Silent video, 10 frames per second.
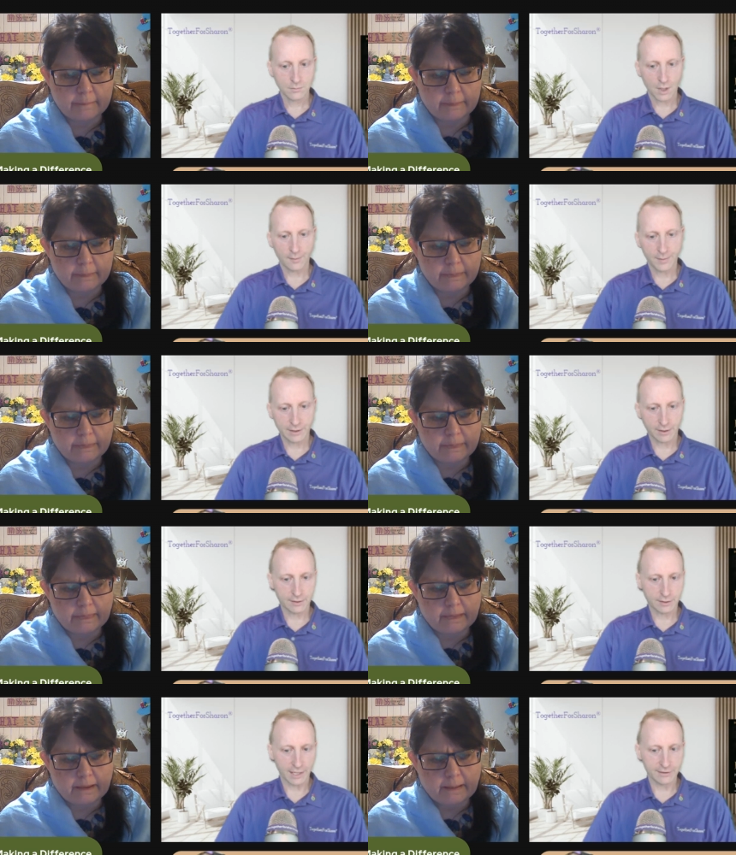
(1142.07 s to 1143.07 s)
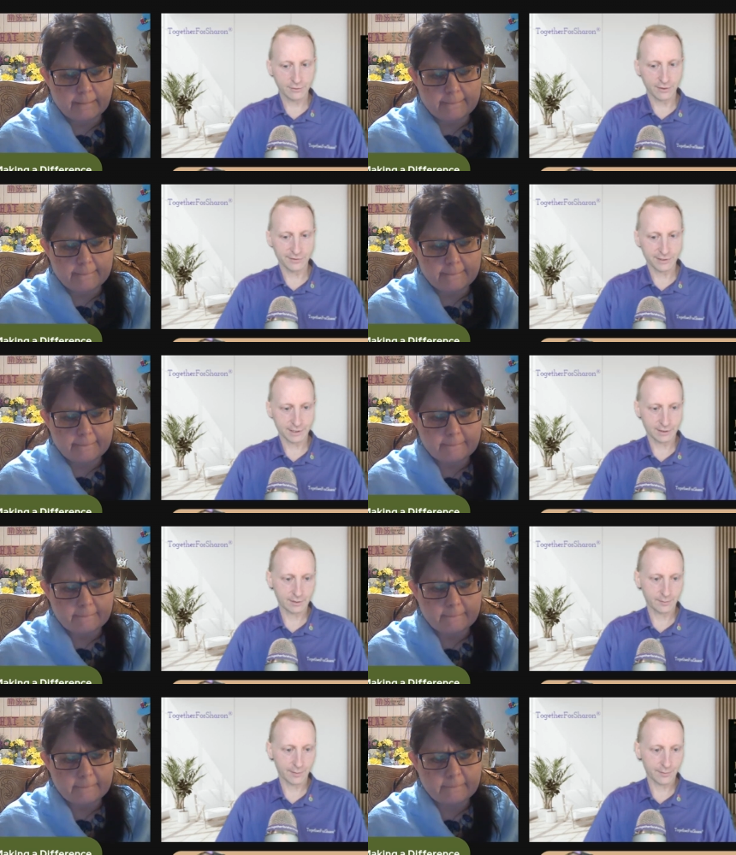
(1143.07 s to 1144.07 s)
Speaker 1: Yeah, I mean, I do everything in
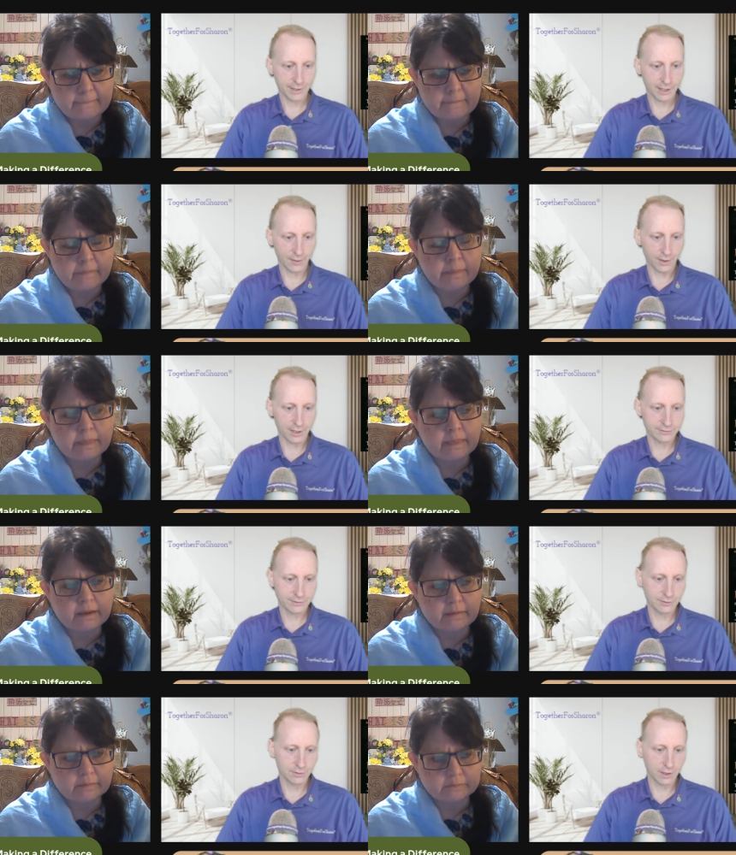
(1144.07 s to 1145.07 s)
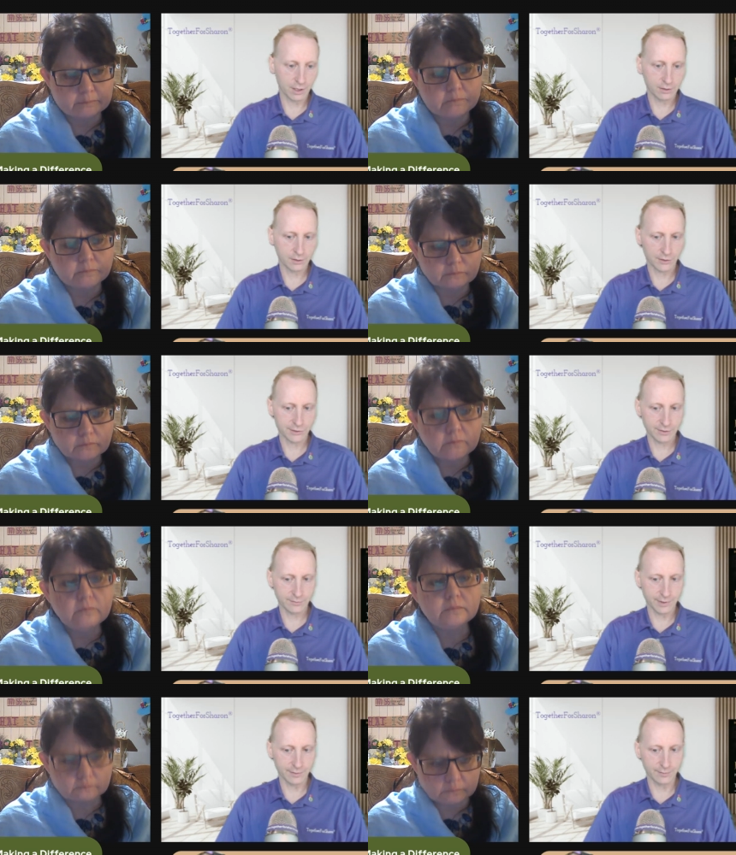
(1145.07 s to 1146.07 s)
her memory. I want to. Uh, now
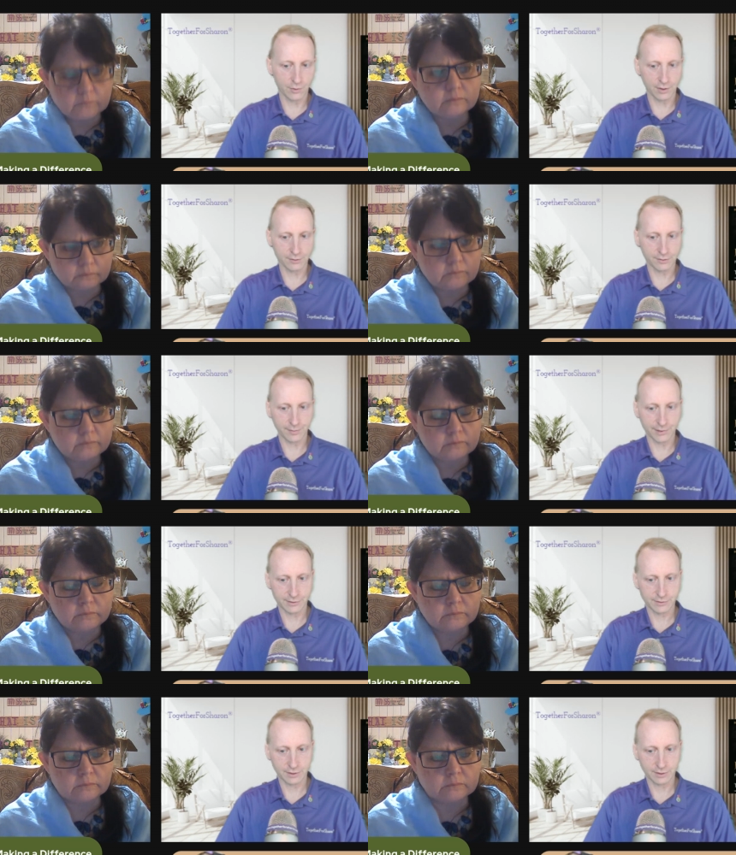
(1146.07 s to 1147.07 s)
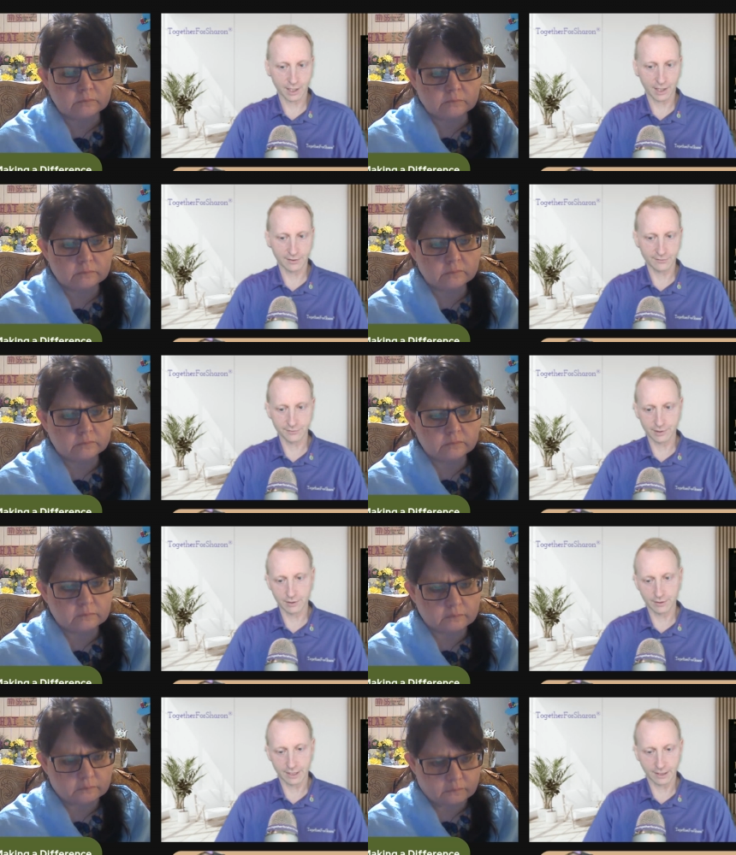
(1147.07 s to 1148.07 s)
she'd be more the person, kind of, you
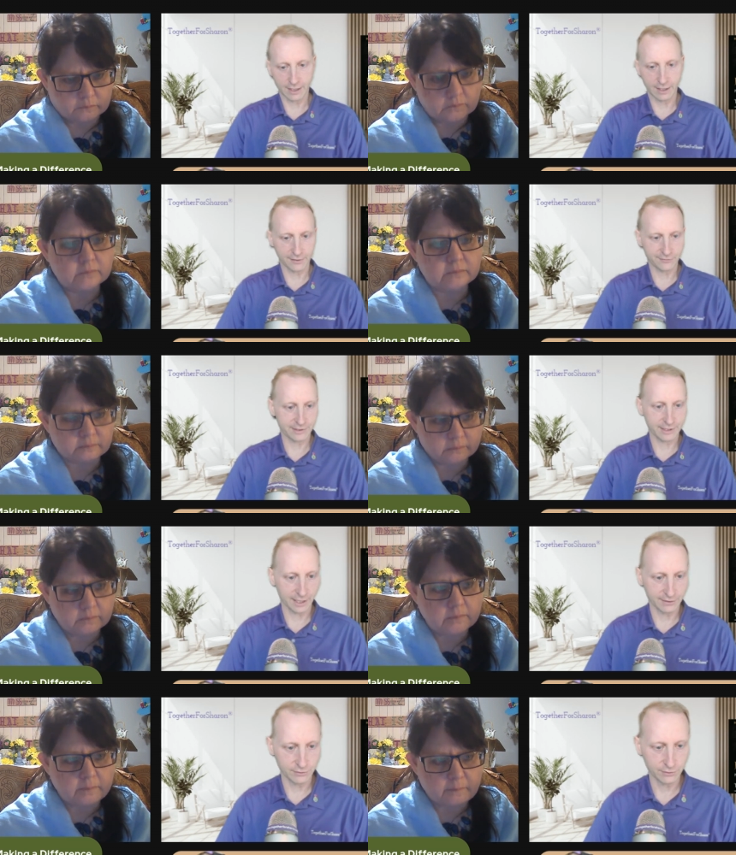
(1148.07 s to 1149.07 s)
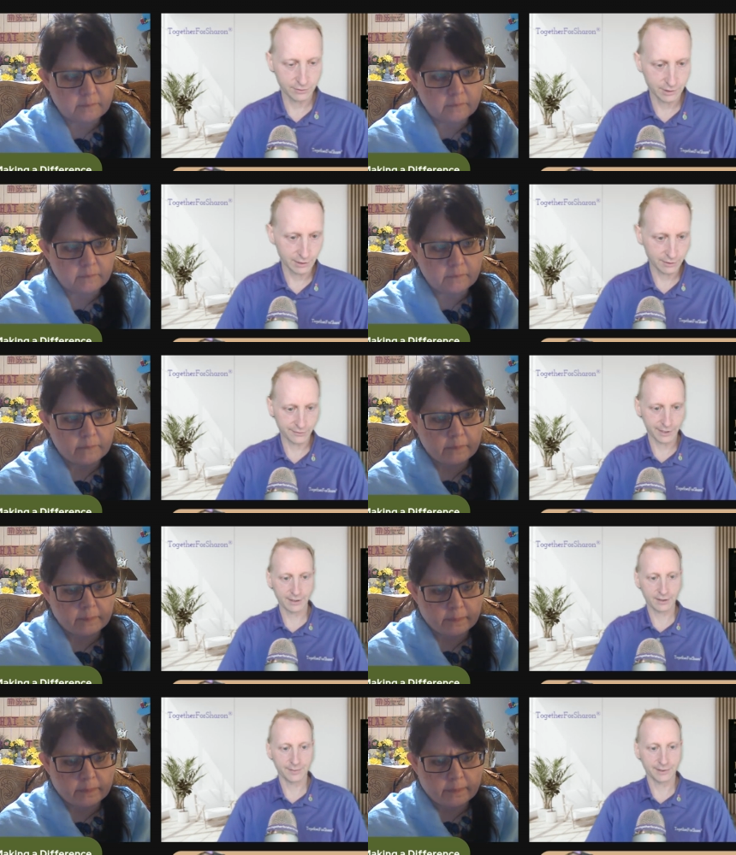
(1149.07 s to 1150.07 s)
know, that again, everything I do is geared around
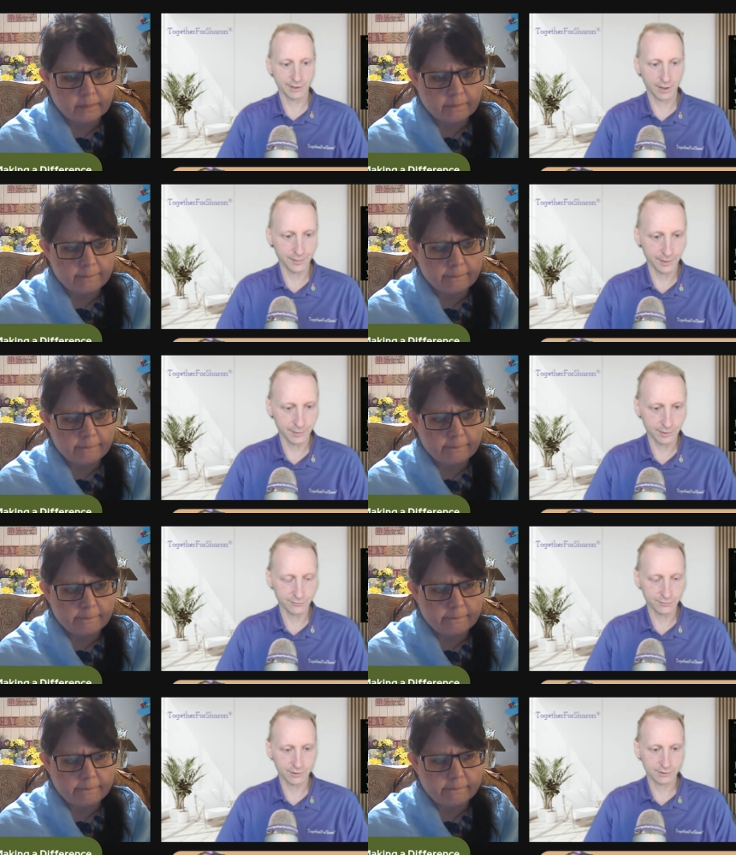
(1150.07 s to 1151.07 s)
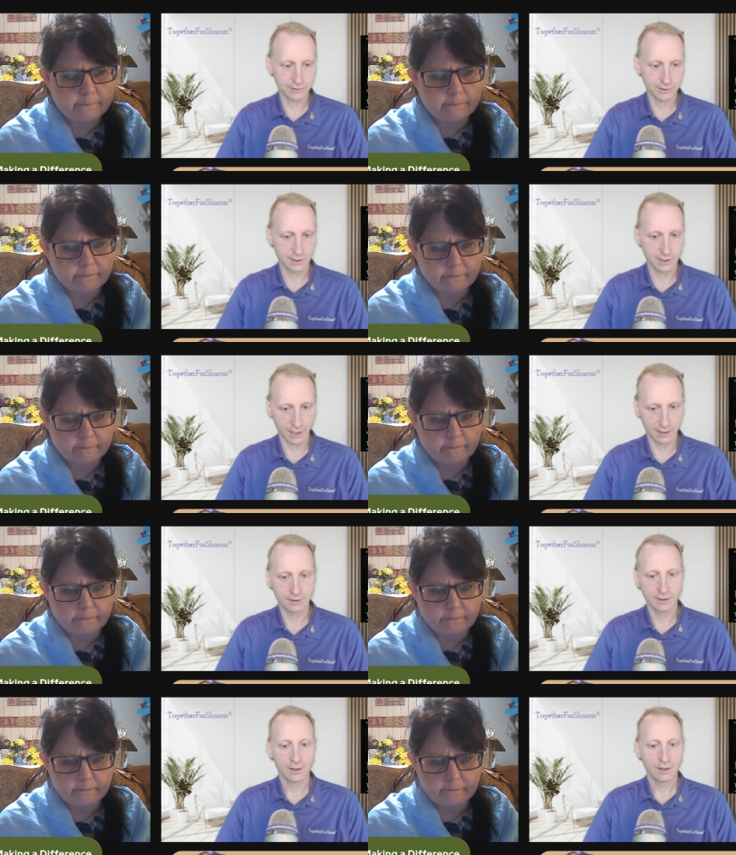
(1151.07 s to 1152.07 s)
her. But there are people, unfortunately, again,